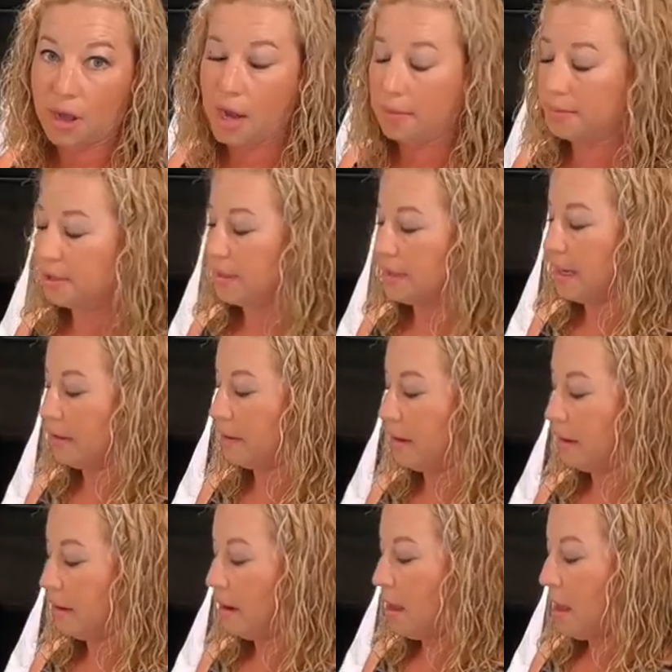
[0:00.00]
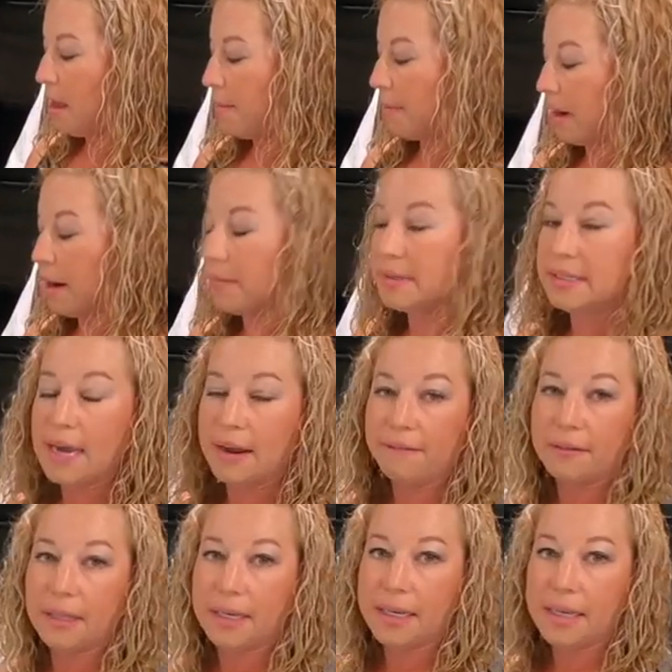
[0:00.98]
options out there, but I would
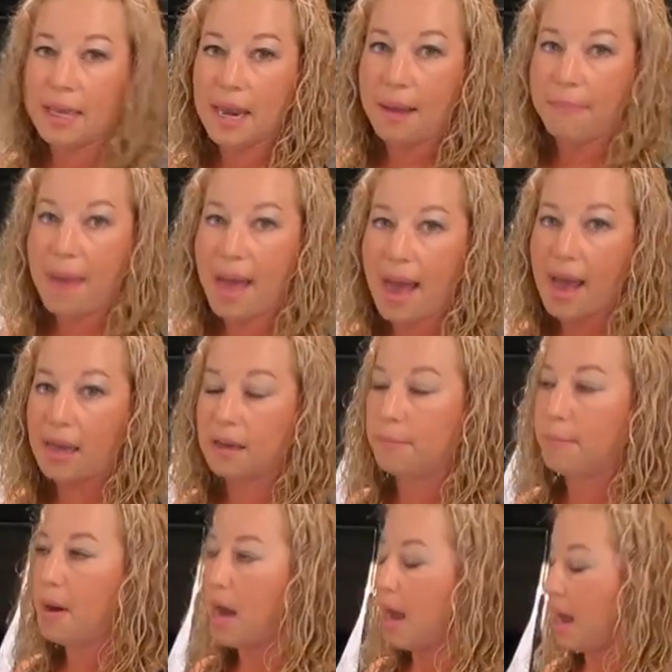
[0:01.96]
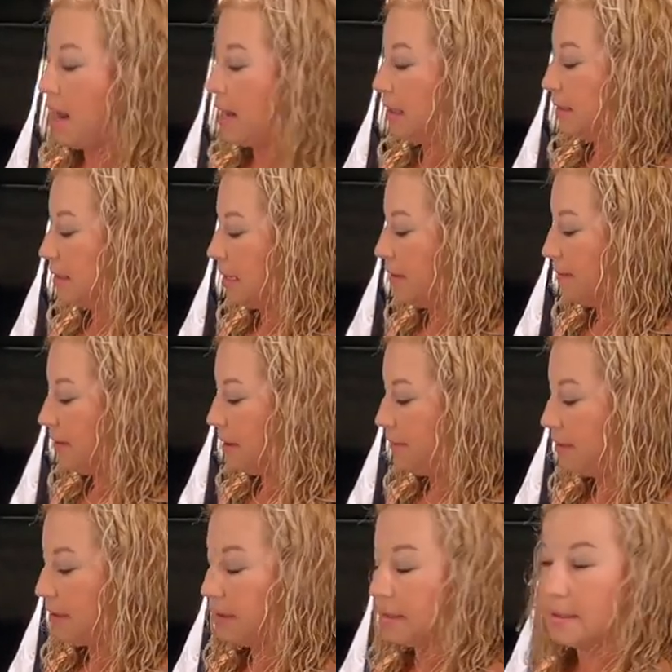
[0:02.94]
definitely get a pack of pods, even
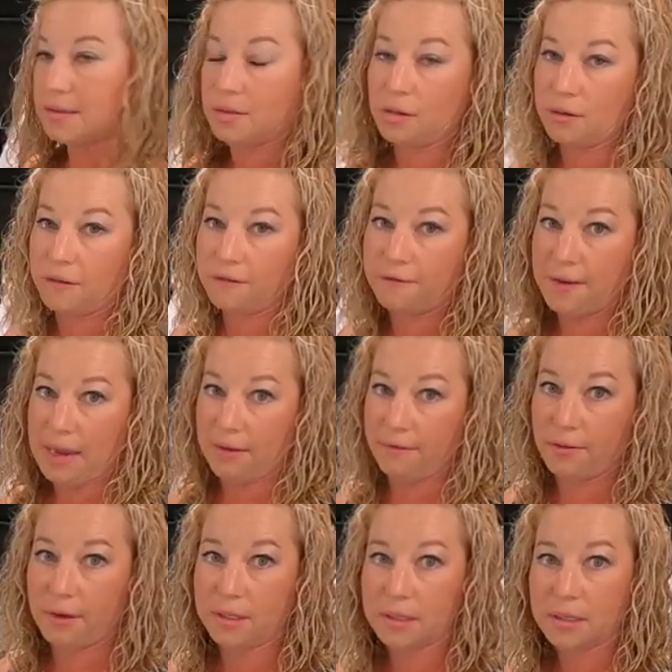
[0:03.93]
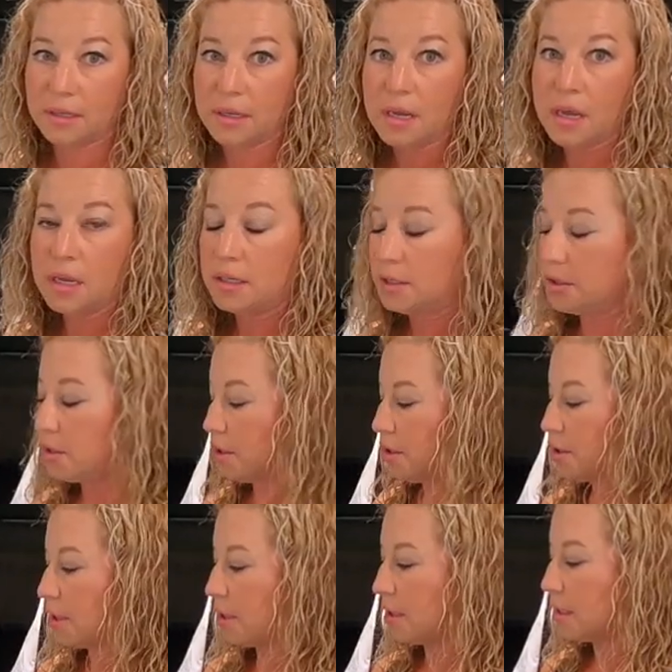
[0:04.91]
if this isn't your favorite
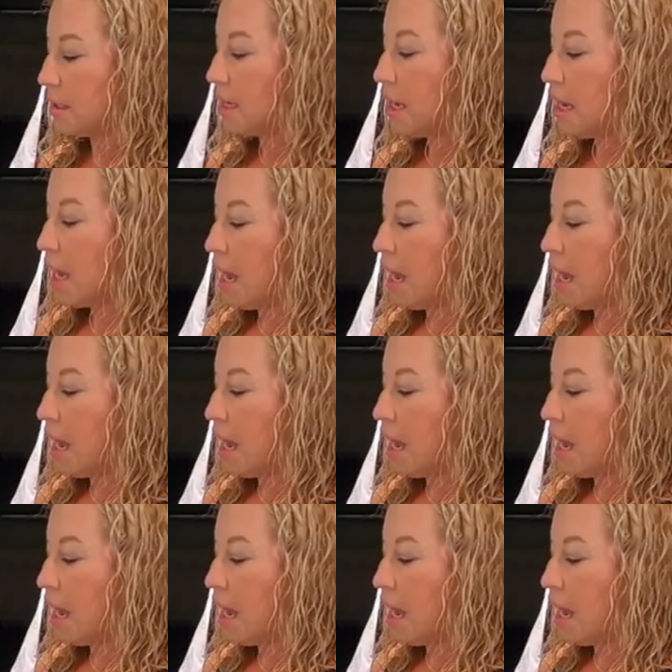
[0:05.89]
detergent